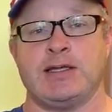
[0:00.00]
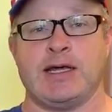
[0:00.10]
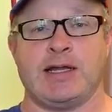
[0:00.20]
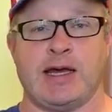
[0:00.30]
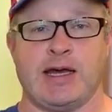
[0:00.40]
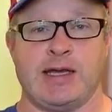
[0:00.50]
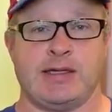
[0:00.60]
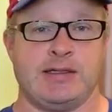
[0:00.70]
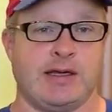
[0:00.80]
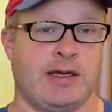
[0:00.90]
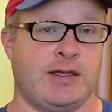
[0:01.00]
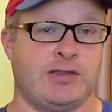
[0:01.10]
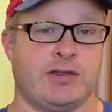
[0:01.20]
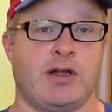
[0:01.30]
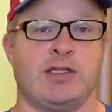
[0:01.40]
that had
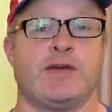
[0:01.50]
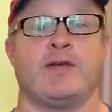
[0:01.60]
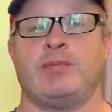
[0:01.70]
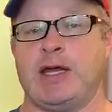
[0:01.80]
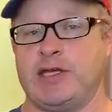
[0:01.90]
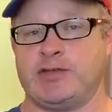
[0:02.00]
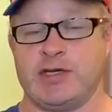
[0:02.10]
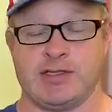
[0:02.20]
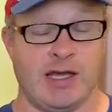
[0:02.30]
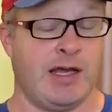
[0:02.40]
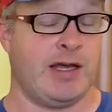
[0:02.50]
just all different pastries.